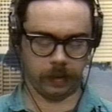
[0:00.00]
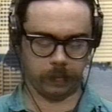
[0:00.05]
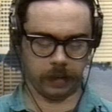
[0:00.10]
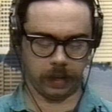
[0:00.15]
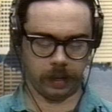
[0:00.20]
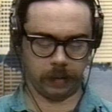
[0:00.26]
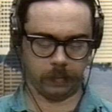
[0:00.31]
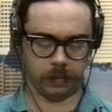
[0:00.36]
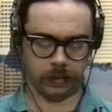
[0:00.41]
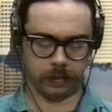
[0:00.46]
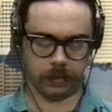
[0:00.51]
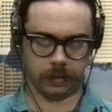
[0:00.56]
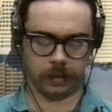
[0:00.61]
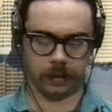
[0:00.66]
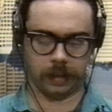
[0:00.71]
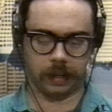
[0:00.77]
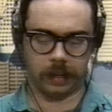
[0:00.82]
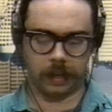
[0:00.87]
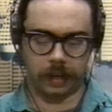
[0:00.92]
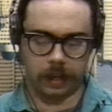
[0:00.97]
cable
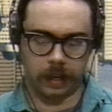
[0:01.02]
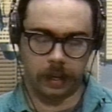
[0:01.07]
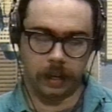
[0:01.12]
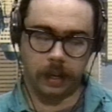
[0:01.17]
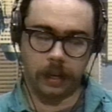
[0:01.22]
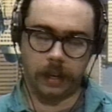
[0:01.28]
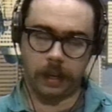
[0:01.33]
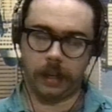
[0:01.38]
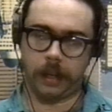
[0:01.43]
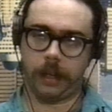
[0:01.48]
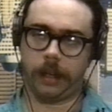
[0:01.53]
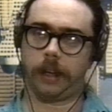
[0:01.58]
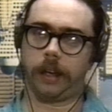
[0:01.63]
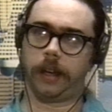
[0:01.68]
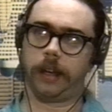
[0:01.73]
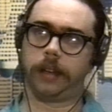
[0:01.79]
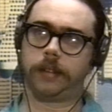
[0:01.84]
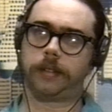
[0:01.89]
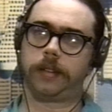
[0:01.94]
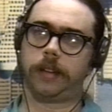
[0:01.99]

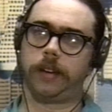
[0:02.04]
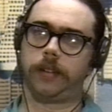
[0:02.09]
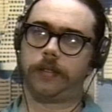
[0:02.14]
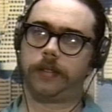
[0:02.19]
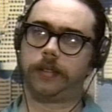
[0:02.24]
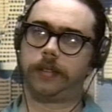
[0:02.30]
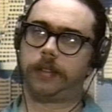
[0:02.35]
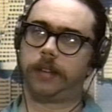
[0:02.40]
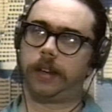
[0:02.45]
stations